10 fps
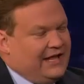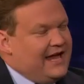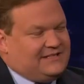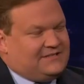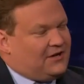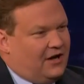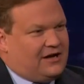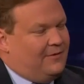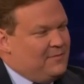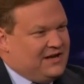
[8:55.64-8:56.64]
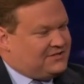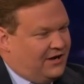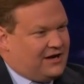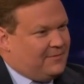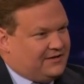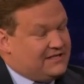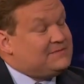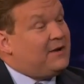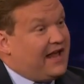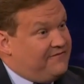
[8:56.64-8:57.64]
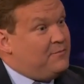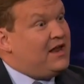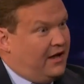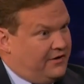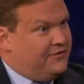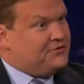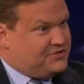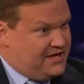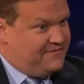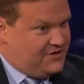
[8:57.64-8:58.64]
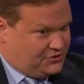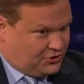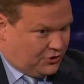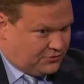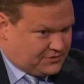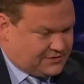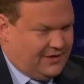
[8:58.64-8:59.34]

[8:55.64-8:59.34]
like me to talk about this, but I've been on other TV shows.